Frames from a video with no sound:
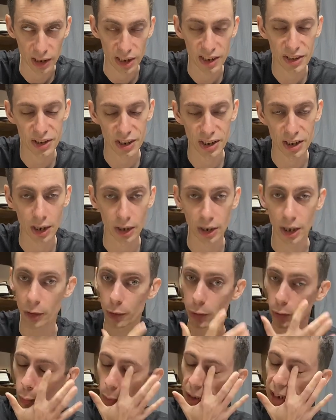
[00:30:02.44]
at least
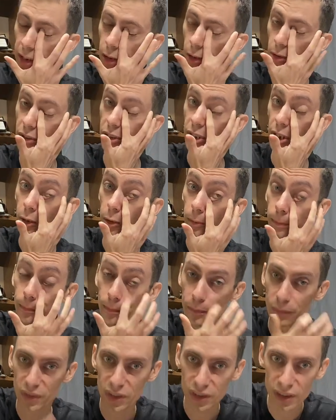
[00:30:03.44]
another week or so.
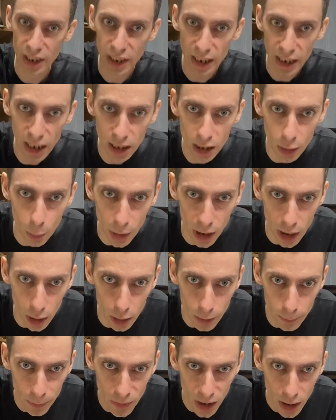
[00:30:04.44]
Said,
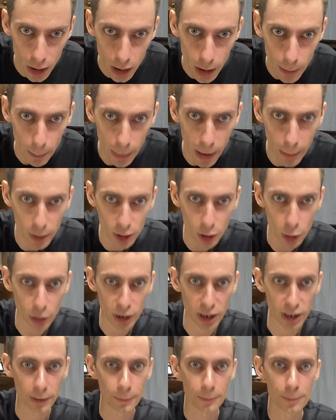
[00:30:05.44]
LOL, Mama
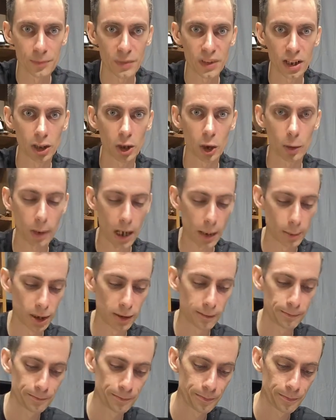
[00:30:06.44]
lurking. Hello,
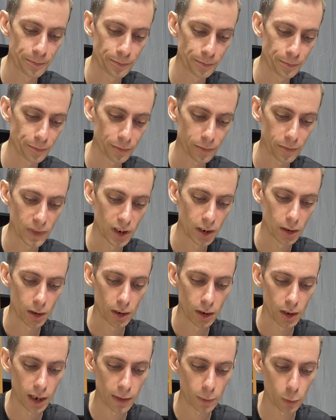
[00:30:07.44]
Mama.
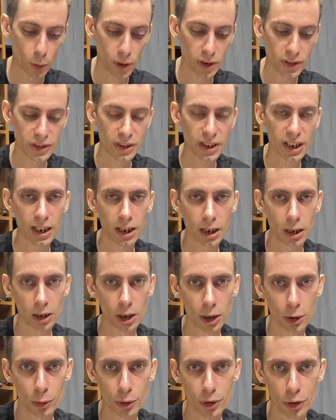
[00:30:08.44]
Everyone say
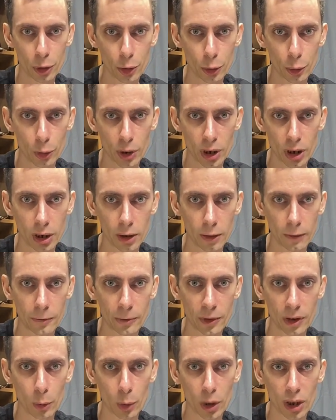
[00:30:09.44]
hello to
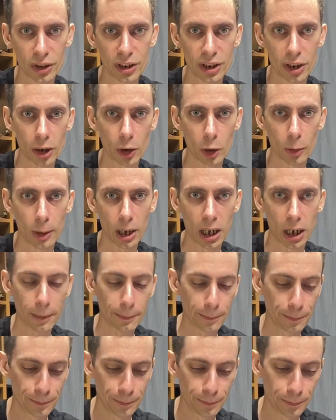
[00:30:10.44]
Free Will Tarot
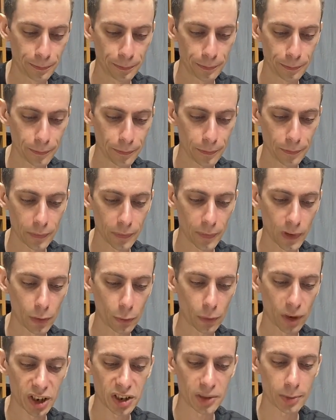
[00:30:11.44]
Mom,
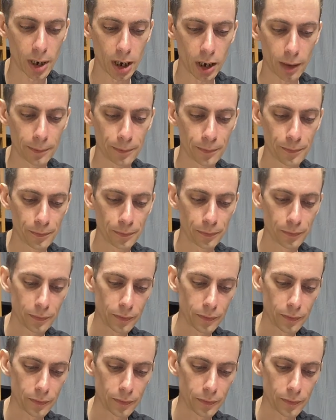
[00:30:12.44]
Rick's mom.